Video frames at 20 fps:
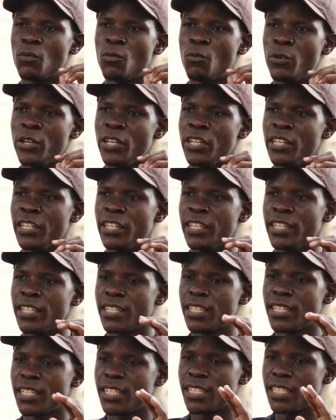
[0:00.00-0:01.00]
we
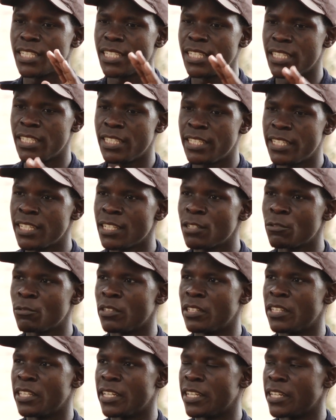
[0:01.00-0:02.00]
deal
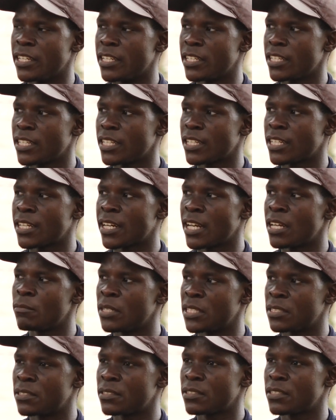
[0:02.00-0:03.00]
with the
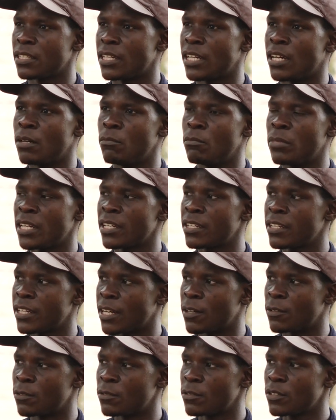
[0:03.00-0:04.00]
climate
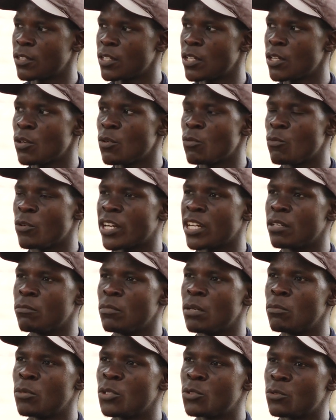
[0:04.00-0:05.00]
breakdown, we can
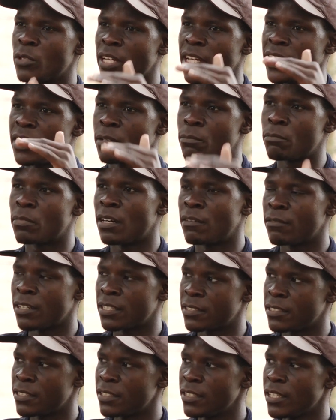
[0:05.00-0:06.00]
be able to end
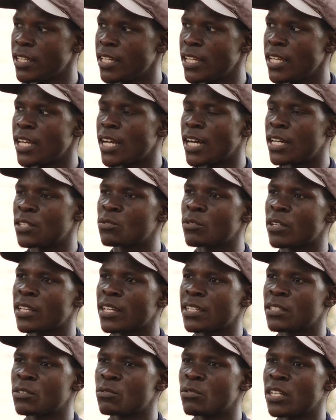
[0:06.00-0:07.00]
poverty, as well
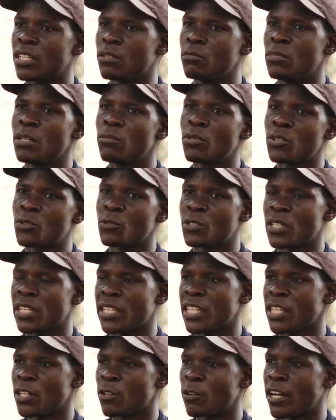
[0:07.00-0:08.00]
as we can be able to
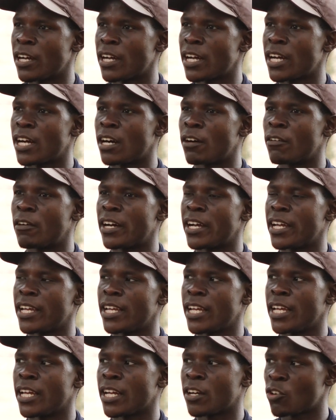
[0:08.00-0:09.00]
secure our
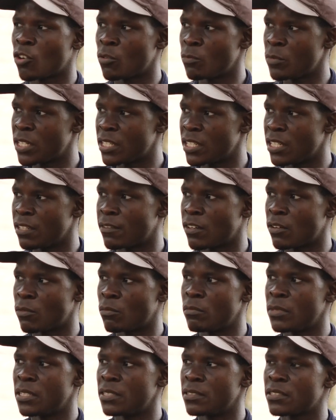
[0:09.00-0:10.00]
economic
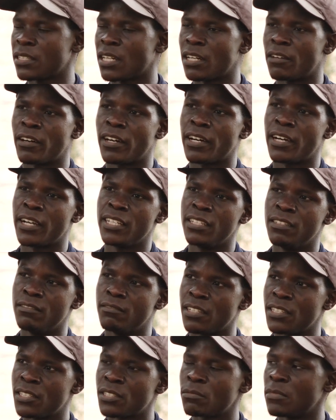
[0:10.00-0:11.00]
development, our
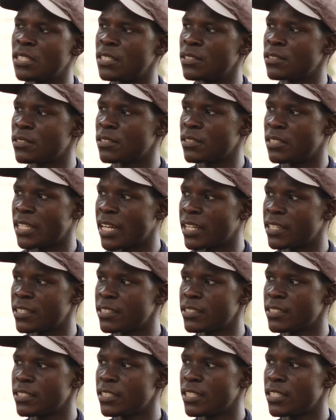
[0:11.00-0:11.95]
investments done.